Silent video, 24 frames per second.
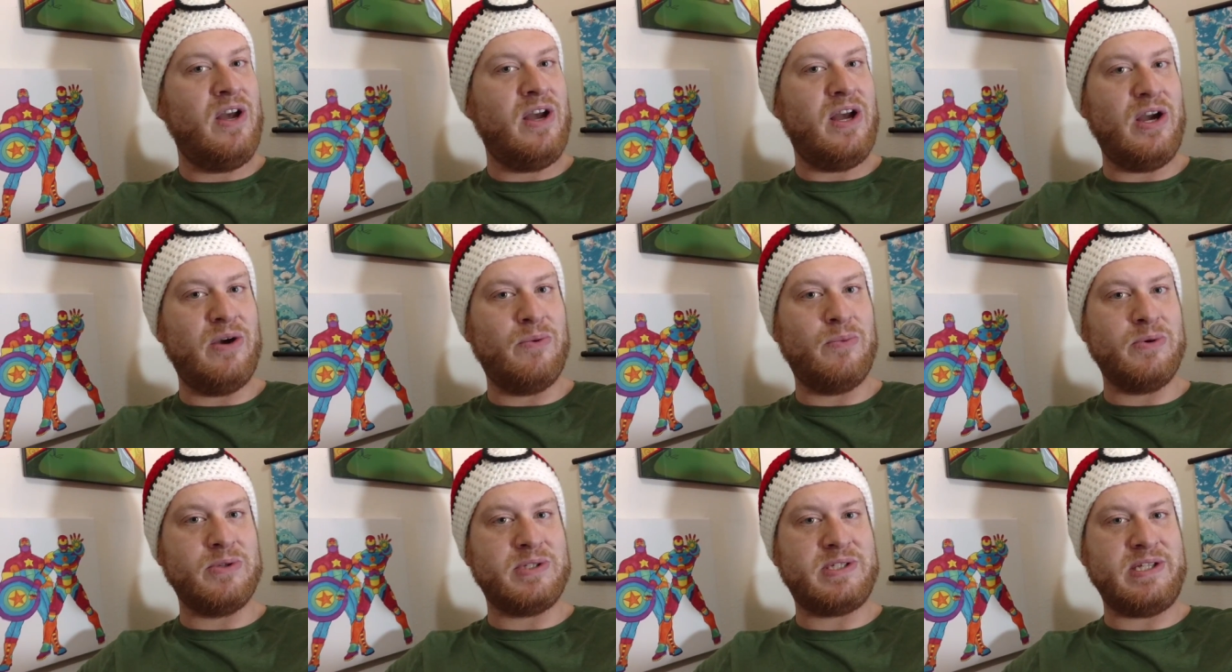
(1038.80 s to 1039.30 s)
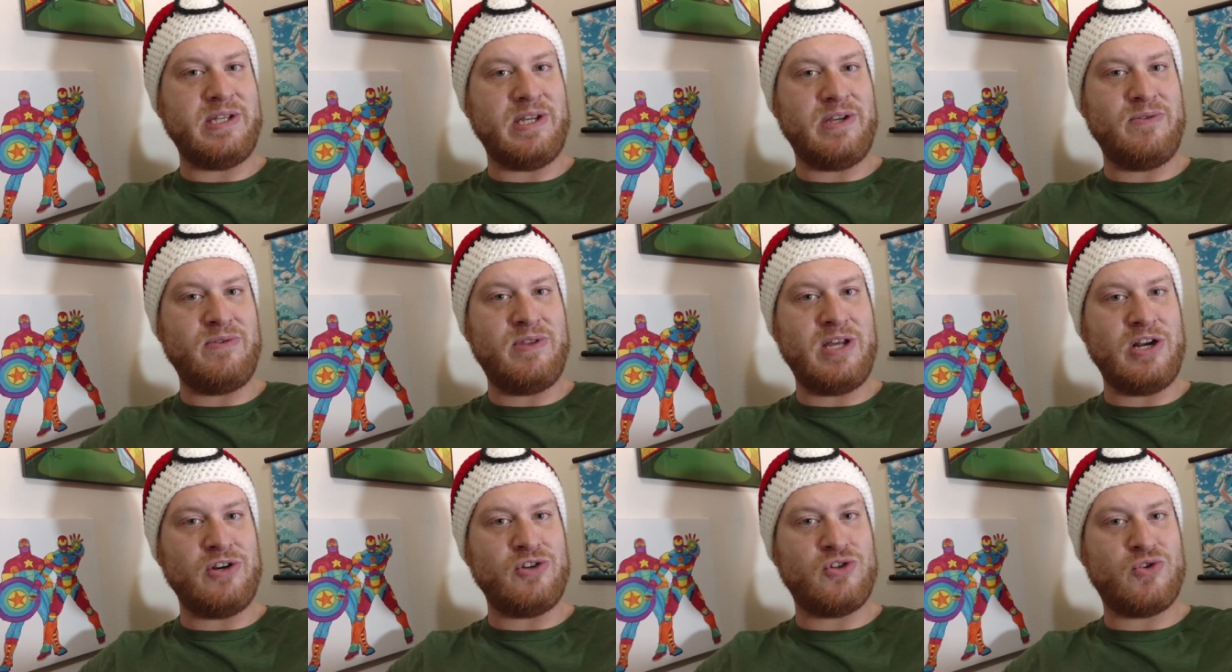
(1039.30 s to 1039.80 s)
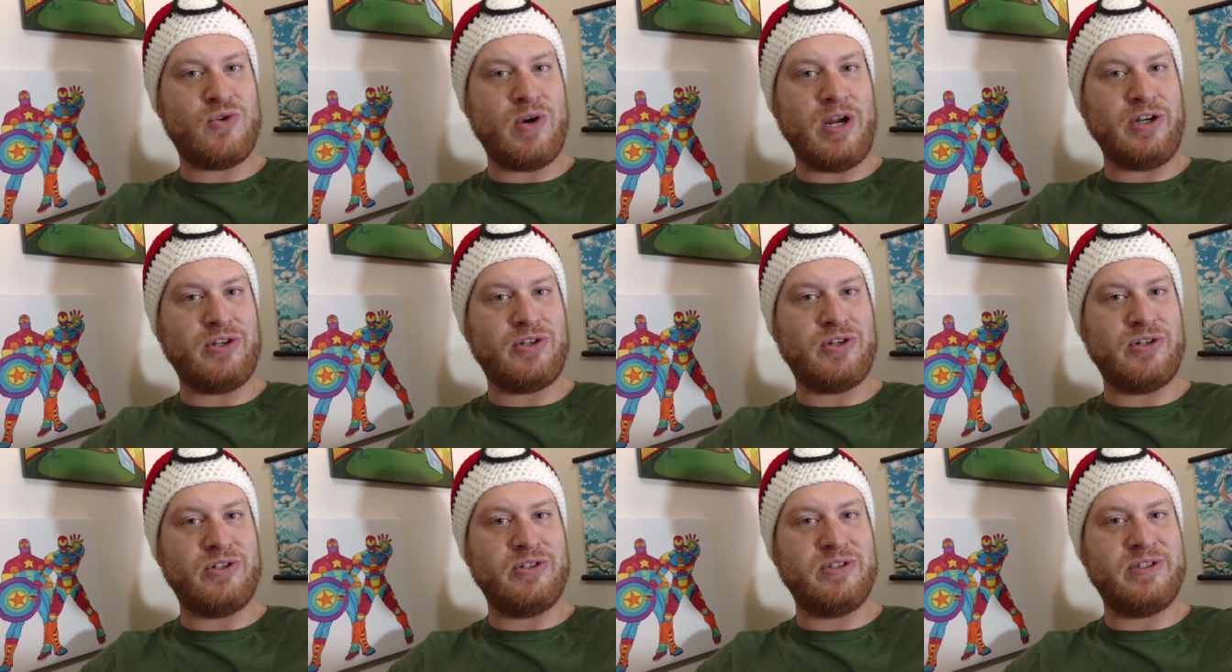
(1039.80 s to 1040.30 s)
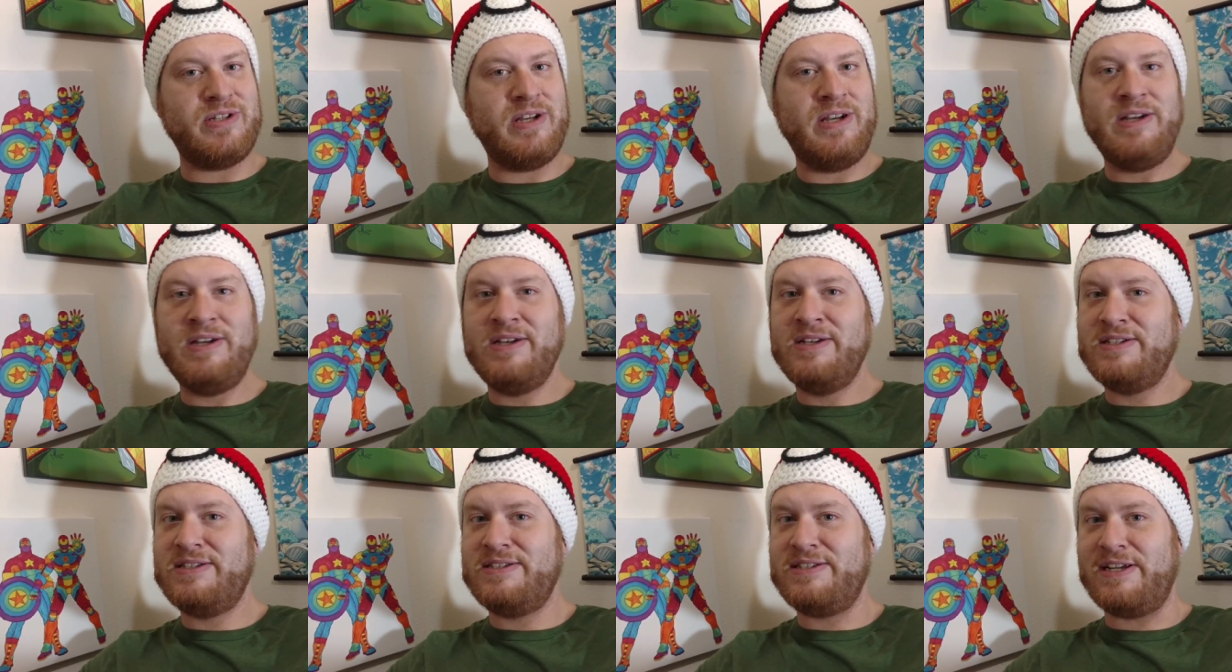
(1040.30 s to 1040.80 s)
And we'll see you then, trainters.
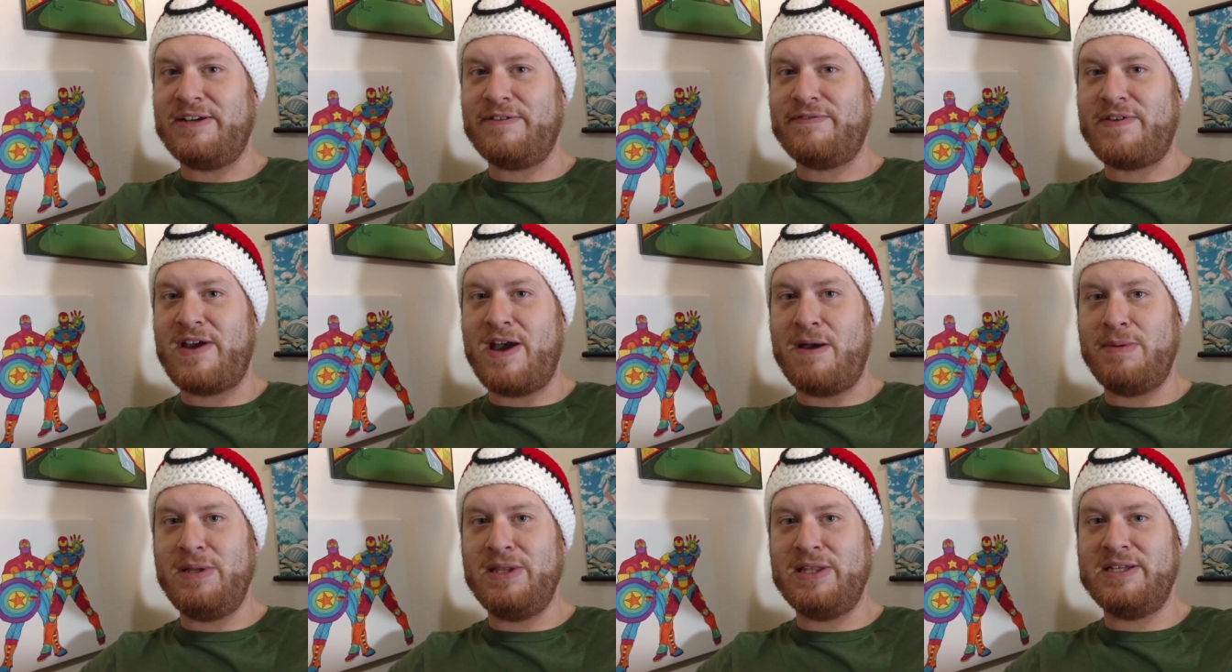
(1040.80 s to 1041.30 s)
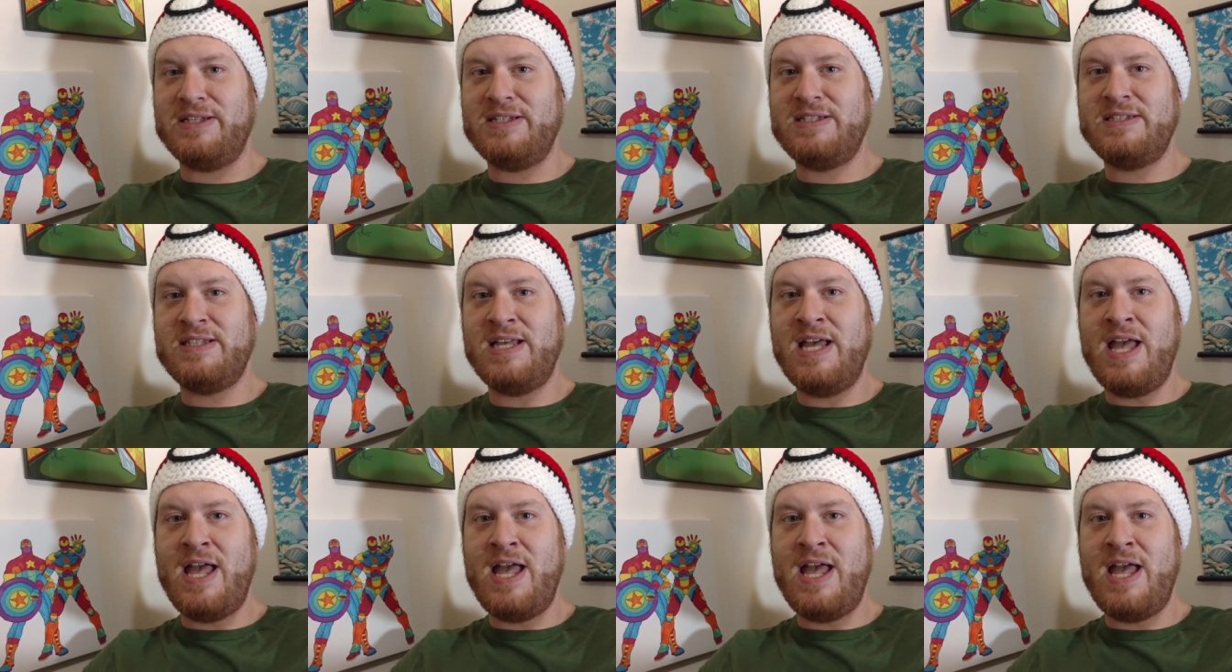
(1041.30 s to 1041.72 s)
Stay fabulous.